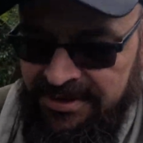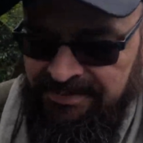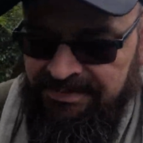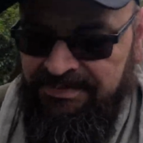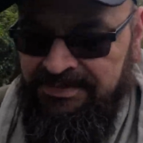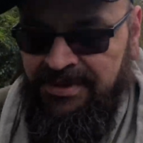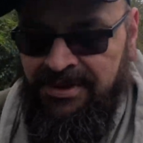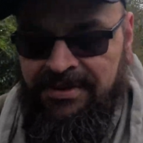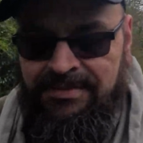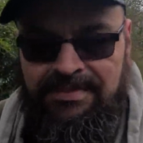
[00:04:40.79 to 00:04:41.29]

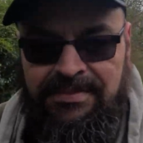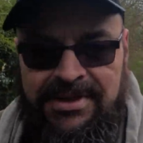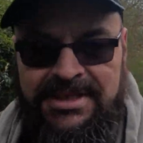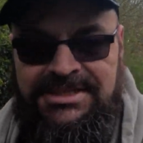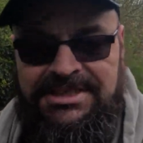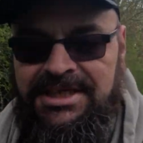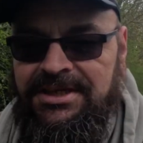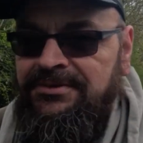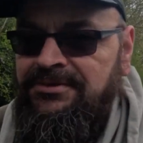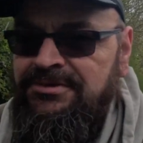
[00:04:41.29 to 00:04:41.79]
my
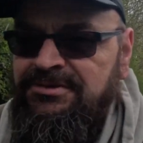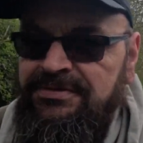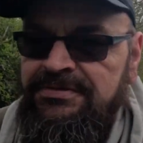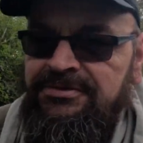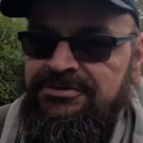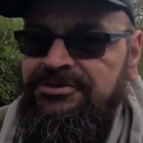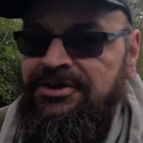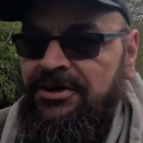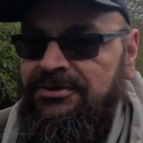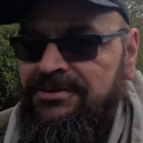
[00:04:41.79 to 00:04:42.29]
skills with
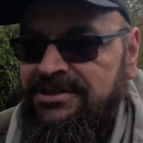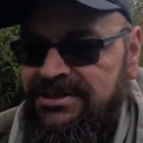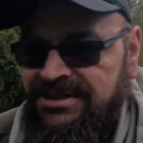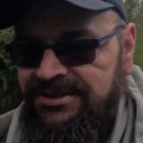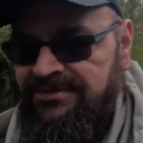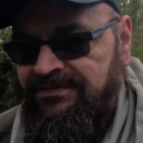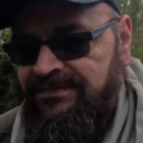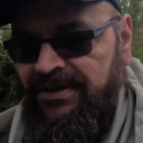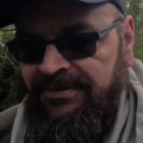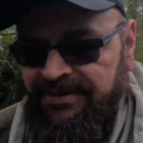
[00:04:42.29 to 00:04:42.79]
a drone are
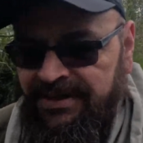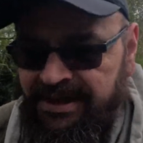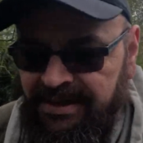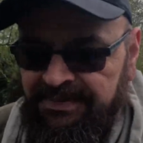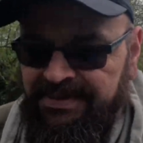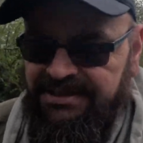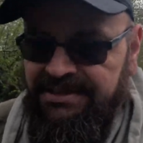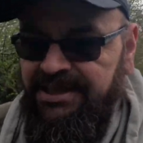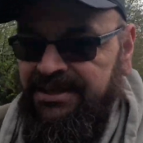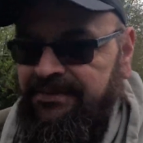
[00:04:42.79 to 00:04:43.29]
still very
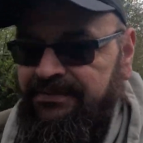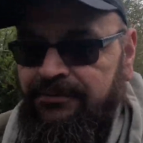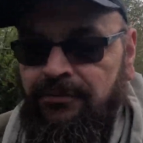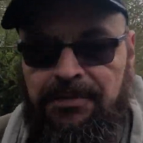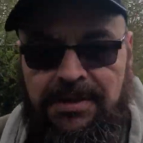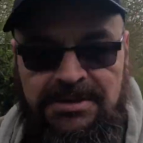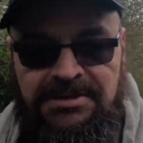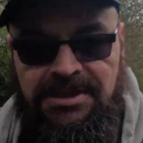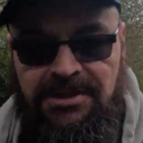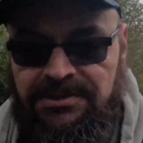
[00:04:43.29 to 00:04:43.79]
limited. I've
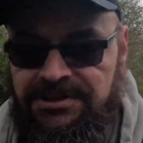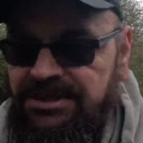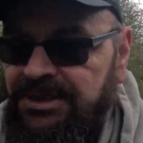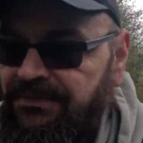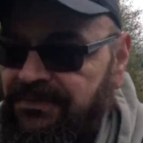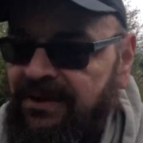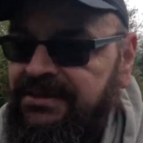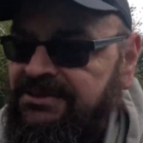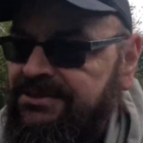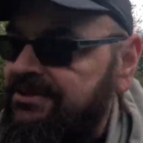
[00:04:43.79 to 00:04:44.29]
almost lost
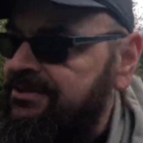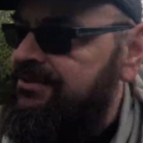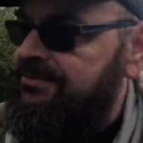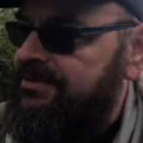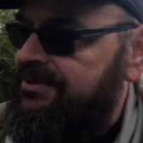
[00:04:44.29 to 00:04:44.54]
it once, and I don't